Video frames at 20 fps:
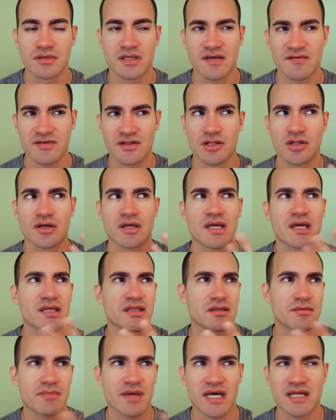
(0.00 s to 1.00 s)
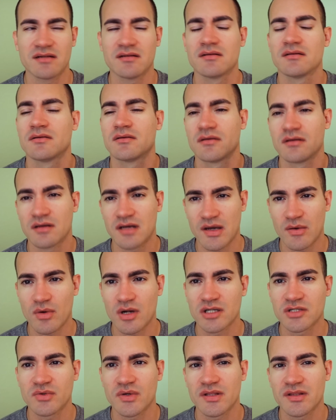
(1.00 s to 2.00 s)
even looking at the men I
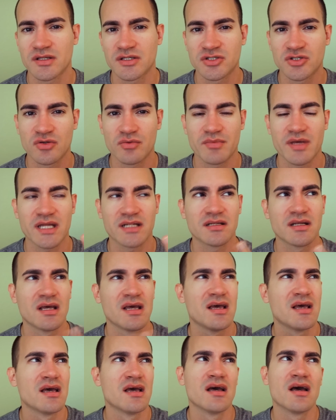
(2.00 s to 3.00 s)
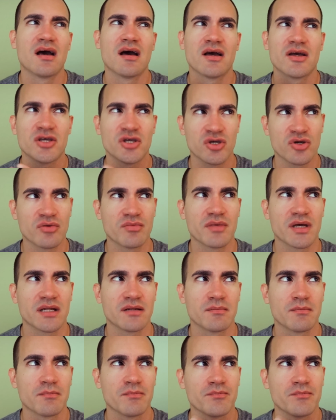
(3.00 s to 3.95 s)
worked with, the two men, human.